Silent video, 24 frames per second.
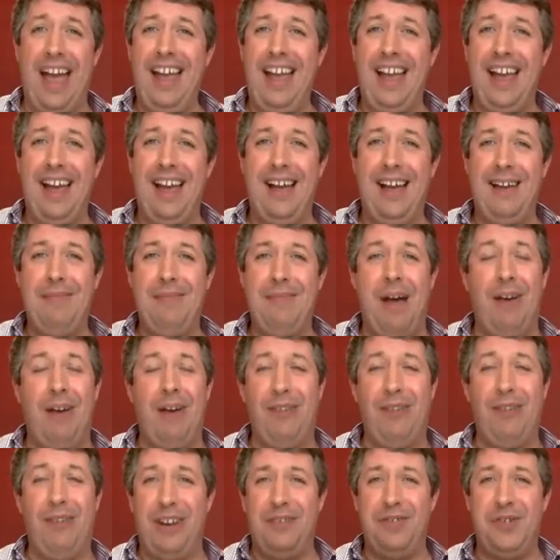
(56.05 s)
I'll
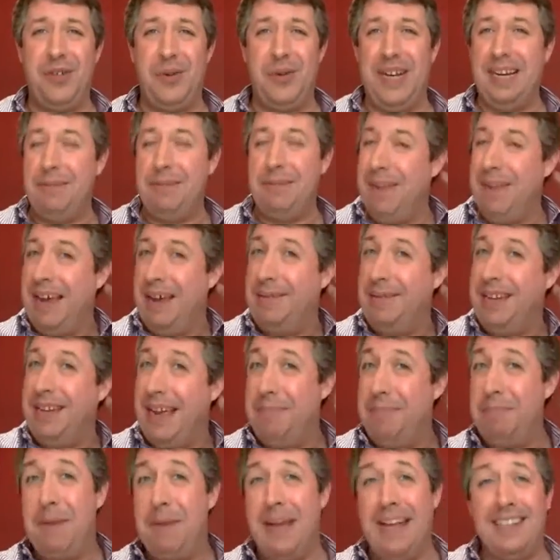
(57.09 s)
kind of do it in
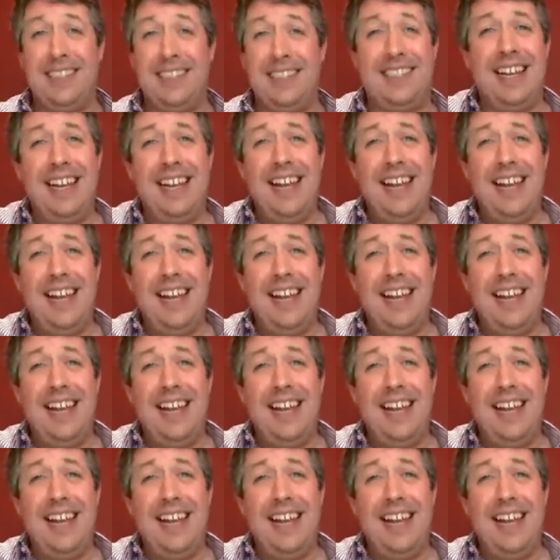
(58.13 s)
bits.